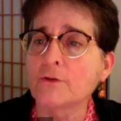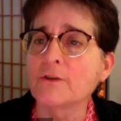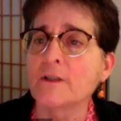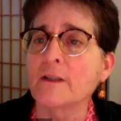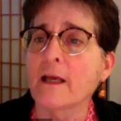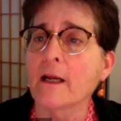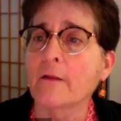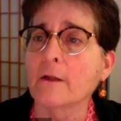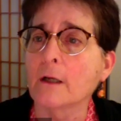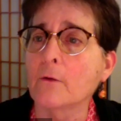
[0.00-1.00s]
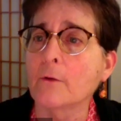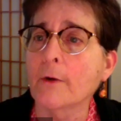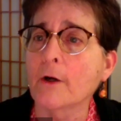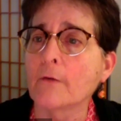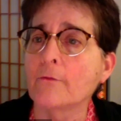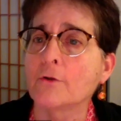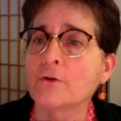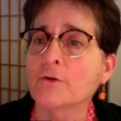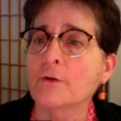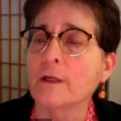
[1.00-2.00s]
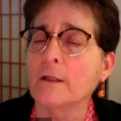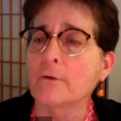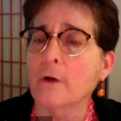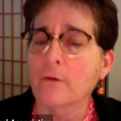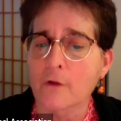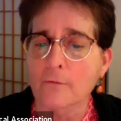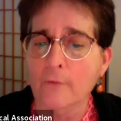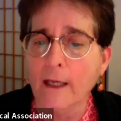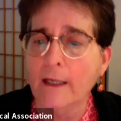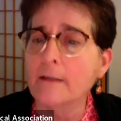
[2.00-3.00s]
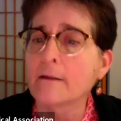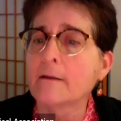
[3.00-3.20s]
You'll see that on the lower part of your screen or over to the right.